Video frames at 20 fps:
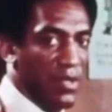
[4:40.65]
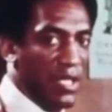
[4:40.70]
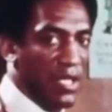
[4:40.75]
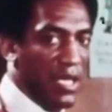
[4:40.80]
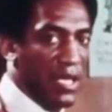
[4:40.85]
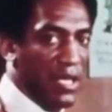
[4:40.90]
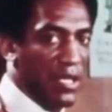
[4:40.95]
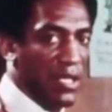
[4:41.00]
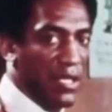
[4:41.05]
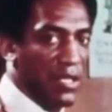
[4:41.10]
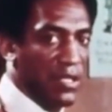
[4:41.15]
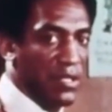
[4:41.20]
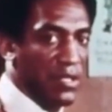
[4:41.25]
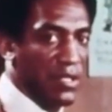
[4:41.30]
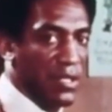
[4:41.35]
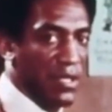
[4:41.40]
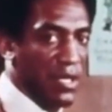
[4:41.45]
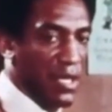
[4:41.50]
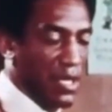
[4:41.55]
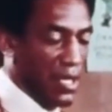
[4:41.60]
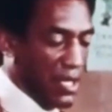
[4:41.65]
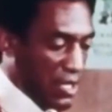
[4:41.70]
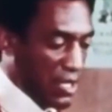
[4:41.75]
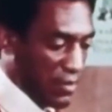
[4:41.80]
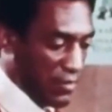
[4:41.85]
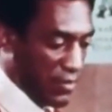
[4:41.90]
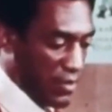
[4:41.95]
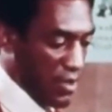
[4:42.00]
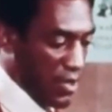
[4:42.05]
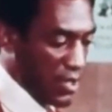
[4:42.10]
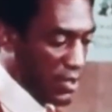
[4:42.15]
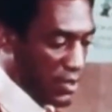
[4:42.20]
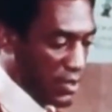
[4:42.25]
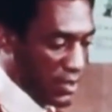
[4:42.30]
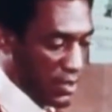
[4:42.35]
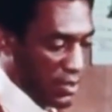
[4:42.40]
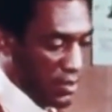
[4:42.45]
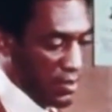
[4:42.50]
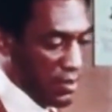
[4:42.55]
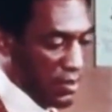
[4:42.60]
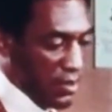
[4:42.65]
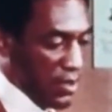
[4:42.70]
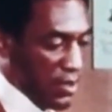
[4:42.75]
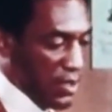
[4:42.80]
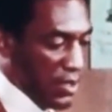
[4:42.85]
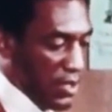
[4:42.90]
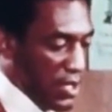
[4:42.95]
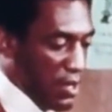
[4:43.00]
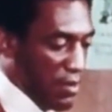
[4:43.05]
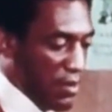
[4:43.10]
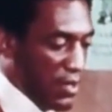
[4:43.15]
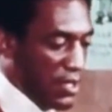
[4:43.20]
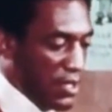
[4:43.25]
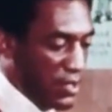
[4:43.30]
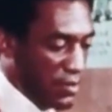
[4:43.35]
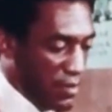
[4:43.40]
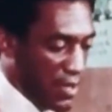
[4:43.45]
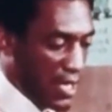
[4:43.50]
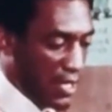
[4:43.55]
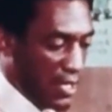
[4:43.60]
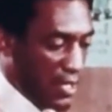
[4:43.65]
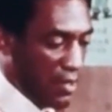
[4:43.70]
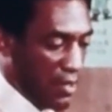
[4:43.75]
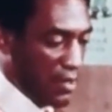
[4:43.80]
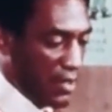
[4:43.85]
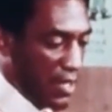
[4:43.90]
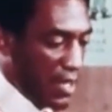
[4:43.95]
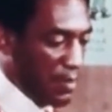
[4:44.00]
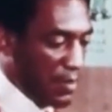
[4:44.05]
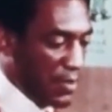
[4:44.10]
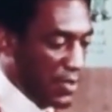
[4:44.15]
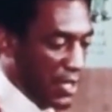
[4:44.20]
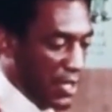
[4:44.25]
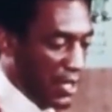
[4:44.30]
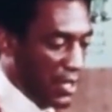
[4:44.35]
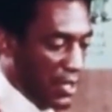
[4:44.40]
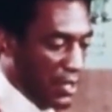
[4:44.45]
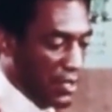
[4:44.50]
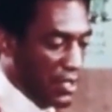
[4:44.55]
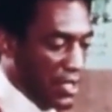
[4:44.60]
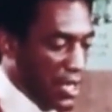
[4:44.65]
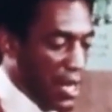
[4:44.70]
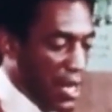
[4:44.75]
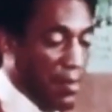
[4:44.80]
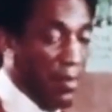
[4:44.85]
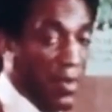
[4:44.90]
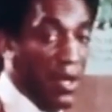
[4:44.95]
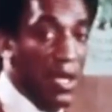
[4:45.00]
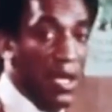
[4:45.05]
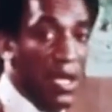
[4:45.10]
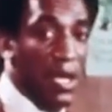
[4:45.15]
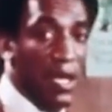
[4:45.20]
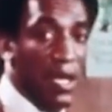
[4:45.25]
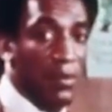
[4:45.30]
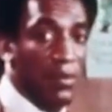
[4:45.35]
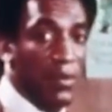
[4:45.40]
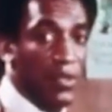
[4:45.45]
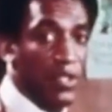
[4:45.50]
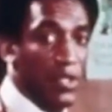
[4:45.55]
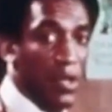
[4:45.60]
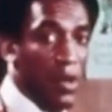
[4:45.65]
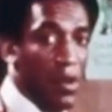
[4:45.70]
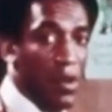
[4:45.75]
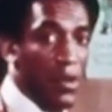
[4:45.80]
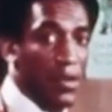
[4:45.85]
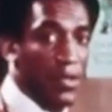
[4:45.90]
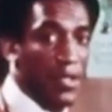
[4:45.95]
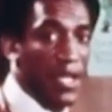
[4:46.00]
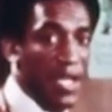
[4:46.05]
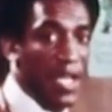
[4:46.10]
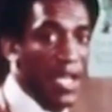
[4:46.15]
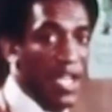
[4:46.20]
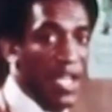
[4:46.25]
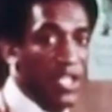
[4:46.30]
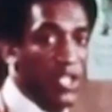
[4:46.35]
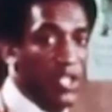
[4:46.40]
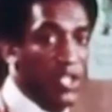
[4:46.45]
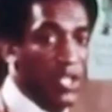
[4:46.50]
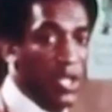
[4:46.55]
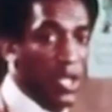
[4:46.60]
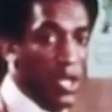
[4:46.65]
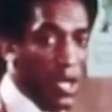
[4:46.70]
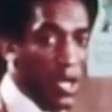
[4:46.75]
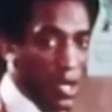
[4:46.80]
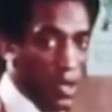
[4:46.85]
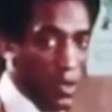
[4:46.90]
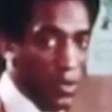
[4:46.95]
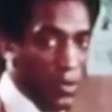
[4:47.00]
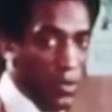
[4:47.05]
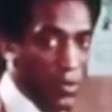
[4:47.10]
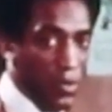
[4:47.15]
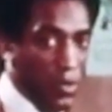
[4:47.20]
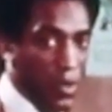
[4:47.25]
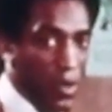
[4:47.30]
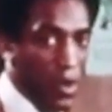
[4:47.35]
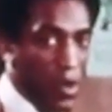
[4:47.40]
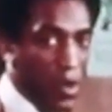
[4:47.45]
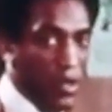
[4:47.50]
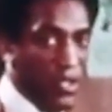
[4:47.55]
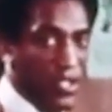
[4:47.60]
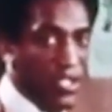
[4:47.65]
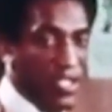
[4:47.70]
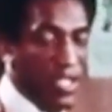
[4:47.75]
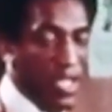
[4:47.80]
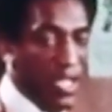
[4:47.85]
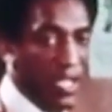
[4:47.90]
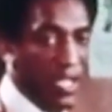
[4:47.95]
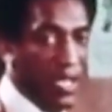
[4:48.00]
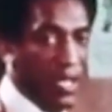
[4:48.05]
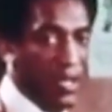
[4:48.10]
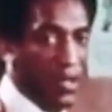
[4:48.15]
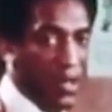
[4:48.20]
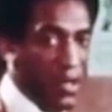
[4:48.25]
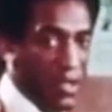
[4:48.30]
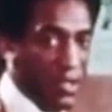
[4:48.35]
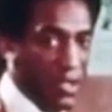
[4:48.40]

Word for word: with the Indians. And of course, there it is right there at that particular time. It was called Eschicagou, or Stinking